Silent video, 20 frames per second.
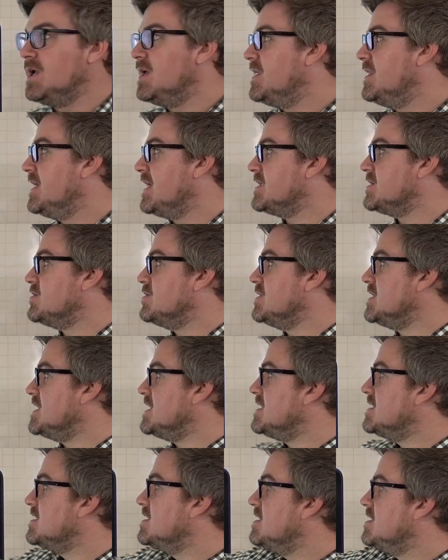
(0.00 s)
that you
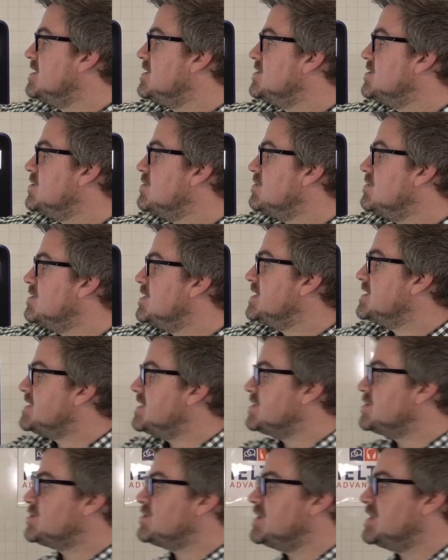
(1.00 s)
need. So let's
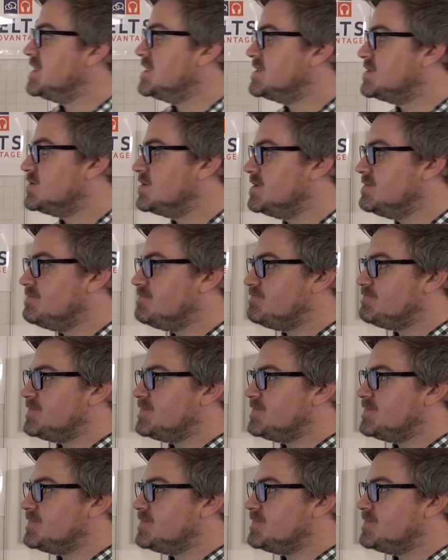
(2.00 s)
get straight into it.